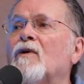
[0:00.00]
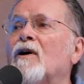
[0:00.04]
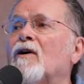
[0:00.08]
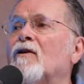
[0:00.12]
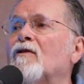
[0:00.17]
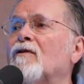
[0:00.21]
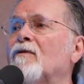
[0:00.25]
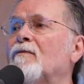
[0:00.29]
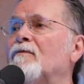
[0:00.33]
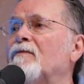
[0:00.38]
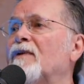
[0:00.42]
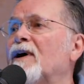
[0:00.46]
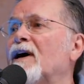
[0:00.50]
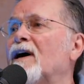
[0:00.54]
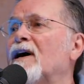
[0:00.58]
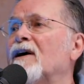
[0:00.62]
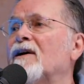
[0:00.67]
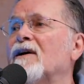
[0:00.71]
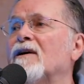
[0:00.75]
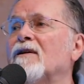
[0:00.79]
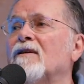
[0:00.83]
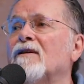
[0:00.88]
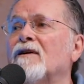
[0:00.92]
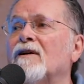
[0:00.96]
welcome
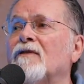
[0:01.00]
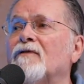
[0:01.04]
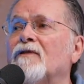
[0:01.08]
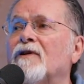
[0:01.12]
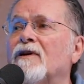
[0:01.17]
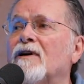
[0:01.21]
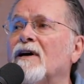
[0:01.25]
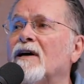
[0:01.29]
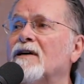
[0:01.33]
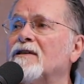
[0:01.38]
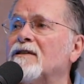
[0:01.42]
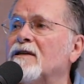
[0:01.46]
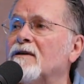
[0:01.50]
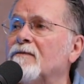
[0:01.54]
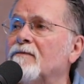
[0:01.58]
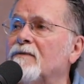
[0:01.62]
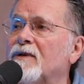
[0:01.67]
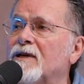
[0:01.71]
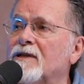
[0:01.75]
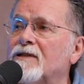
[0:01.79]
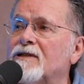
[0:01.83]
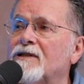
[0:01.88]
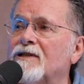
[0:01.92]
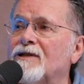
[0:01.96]
back. I love you guys. I
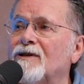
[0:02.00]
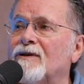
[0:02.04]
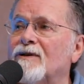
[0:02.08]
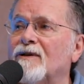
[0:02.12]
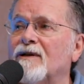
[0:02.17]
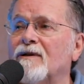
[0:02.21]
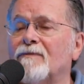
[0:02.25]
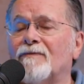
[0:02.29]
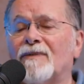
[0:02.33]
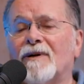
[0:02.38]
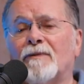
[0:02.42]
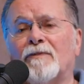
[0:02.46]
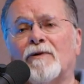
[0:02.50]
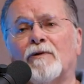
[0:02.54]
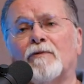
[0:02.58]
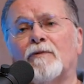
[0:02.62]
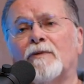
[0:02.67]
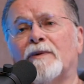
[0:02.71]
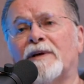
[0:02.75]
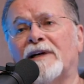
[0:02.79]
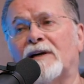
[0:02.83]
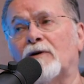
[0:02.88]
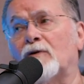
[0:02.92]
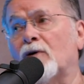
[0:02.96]
missed you. And people
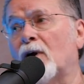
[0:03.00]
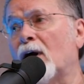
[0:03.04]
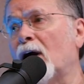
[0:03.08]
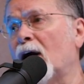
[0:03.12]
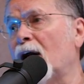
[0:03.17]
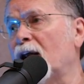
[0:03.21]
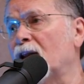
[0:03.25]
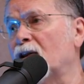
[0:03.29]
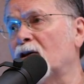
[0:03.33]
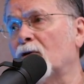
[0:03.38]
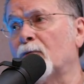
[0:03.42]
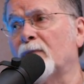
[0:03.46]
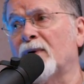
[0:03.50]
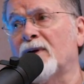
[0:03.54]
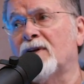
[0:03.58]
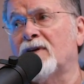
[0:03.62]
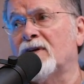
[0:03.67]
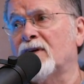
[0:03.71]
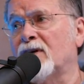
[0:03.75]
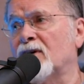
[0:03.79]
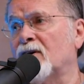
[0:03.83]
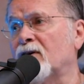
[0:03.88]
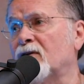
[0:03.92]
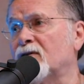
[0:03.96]
will be crying. There'll be
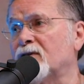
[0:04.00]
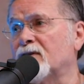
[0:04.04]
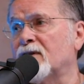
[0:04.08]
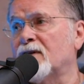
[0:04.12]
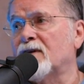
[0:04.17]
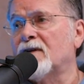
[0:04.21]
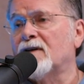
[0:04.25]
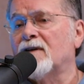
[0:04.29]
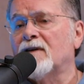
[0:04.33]
tears.